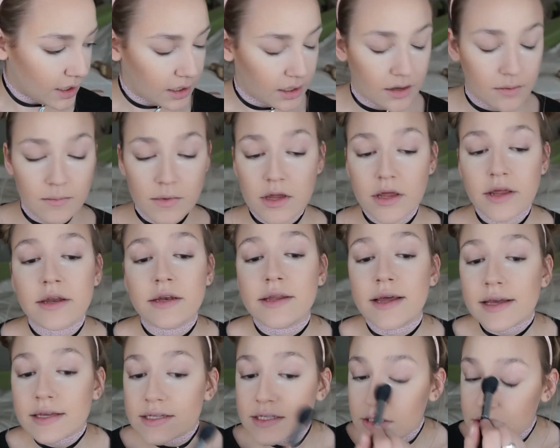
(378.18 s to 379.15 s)
and I'm gonna
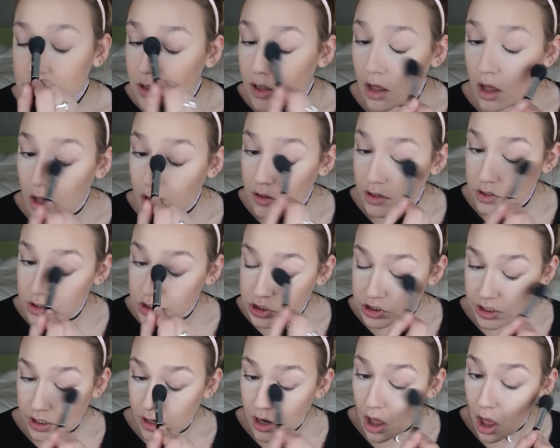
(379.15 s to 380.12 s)
dust all this
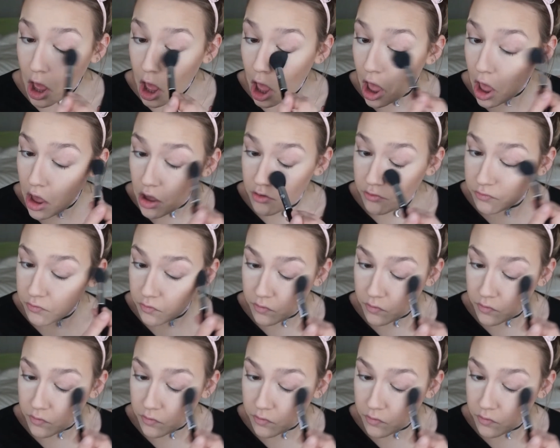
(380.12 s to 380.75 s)
shit off.